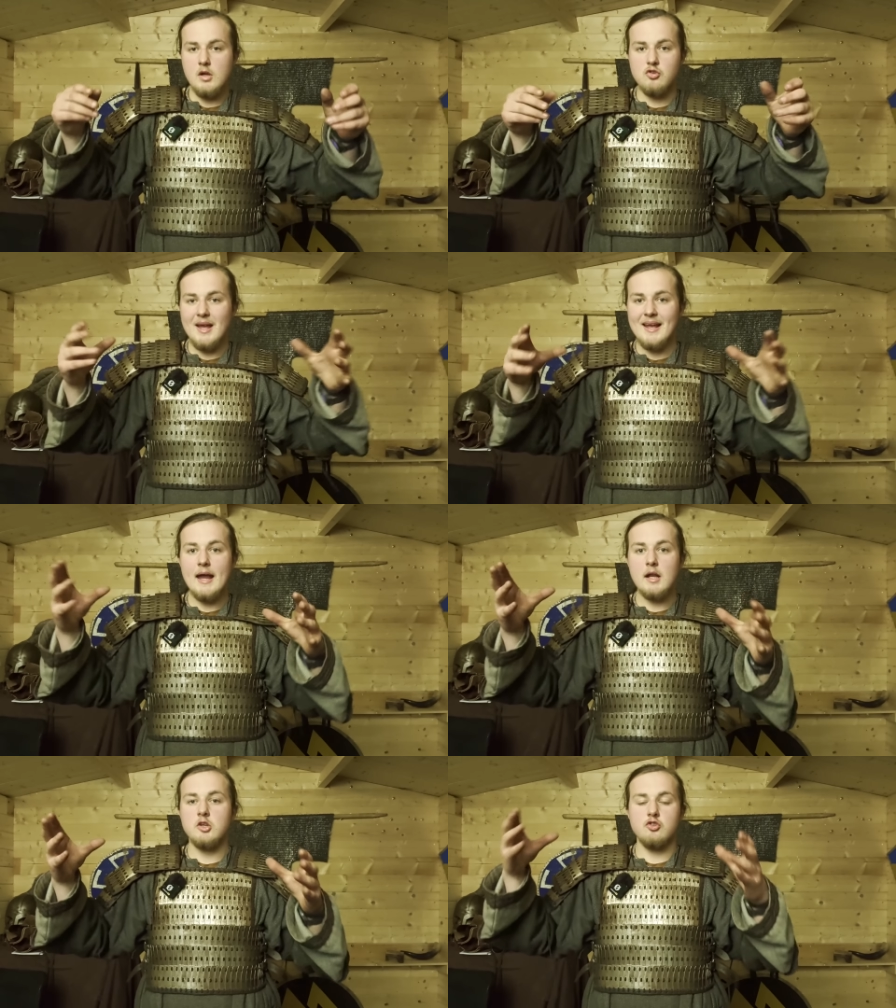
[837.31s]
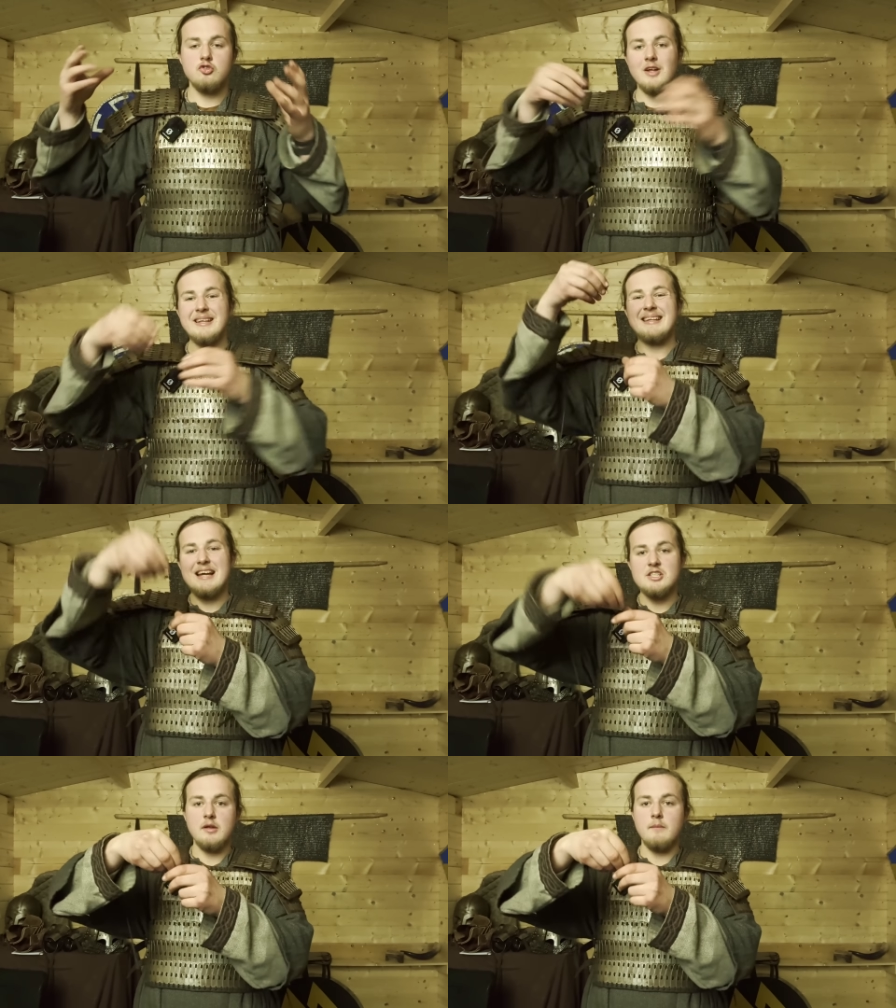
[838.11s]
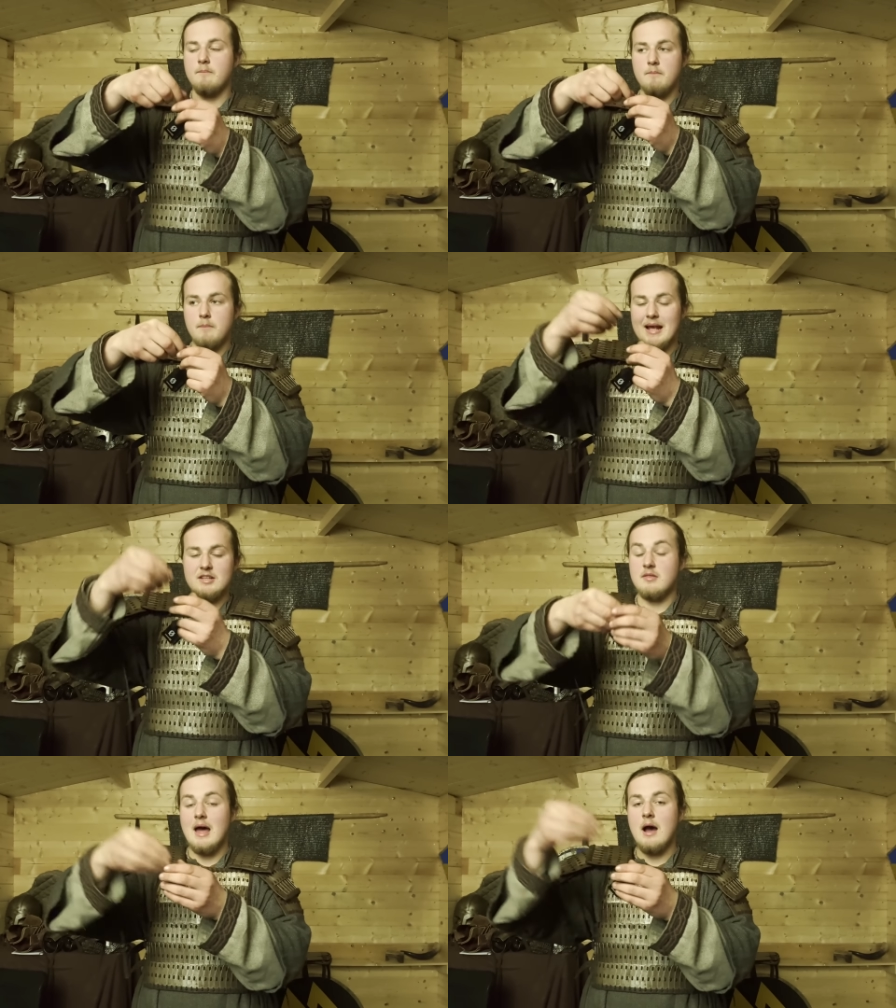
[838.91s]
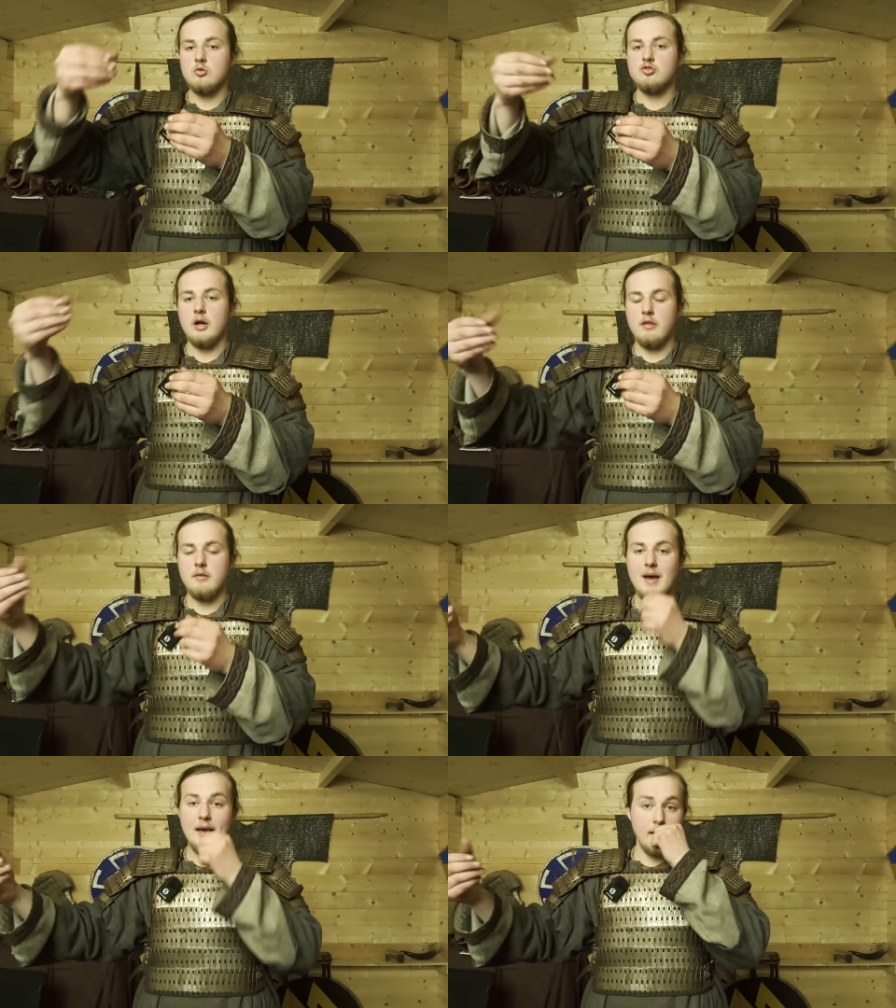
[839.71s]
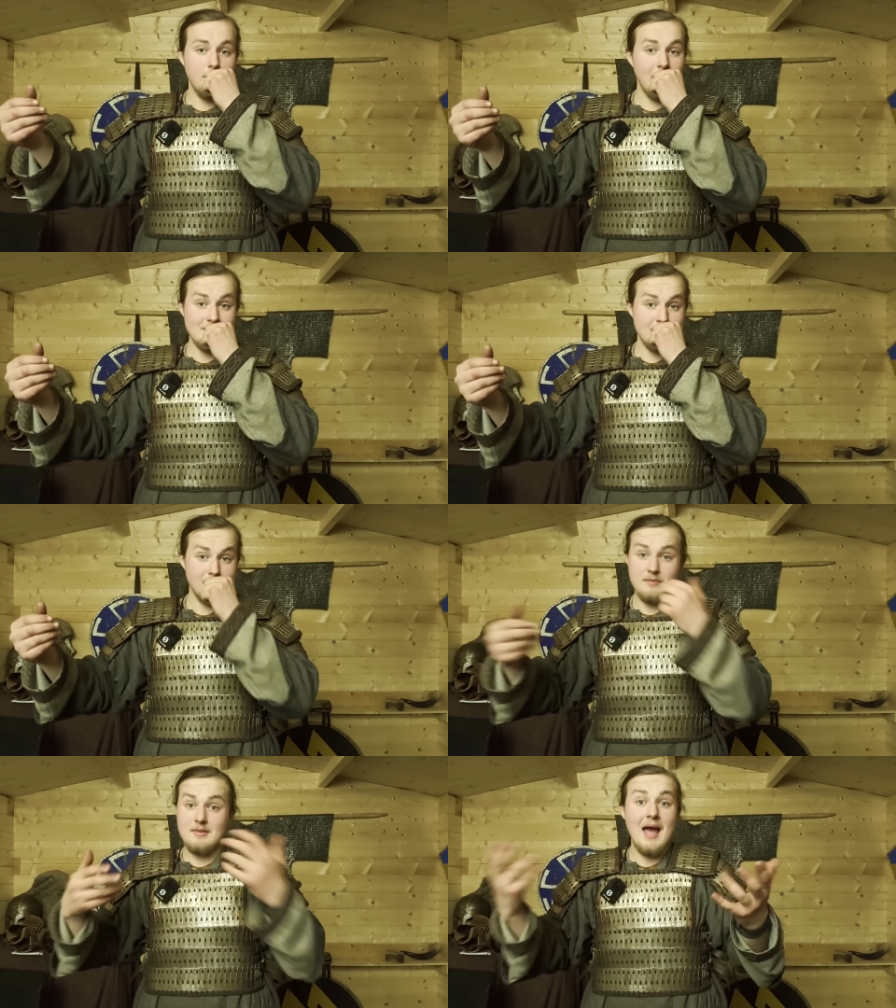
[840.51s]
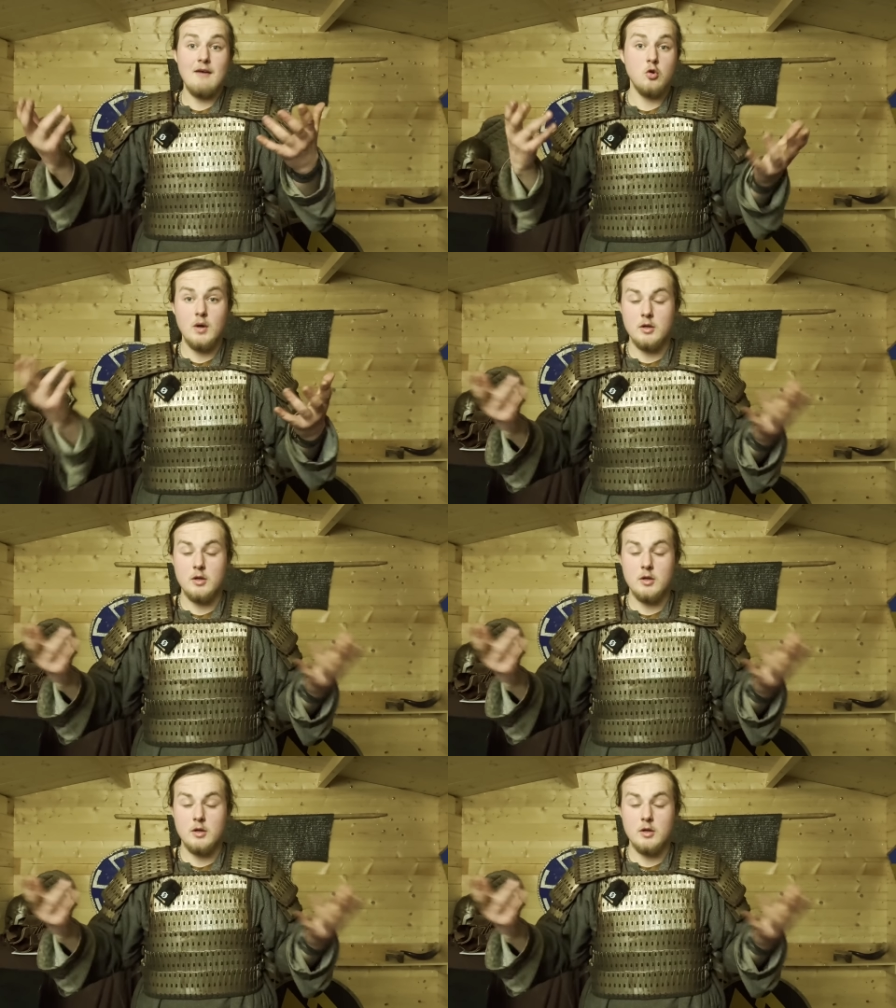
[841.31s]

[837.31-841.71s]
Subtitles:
So I cannot start attaching plates on the outside of the backing because they have nowhere to be